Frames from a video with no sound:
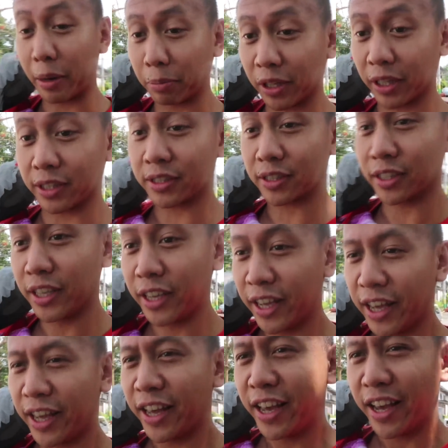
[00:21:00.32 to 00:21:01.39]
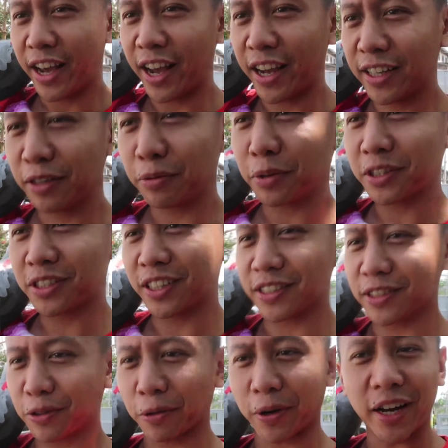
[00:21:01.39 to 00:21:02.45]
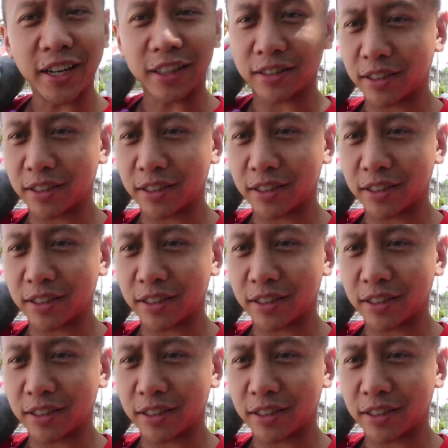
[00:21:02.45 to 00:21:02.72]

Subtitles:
that place. And it was just great.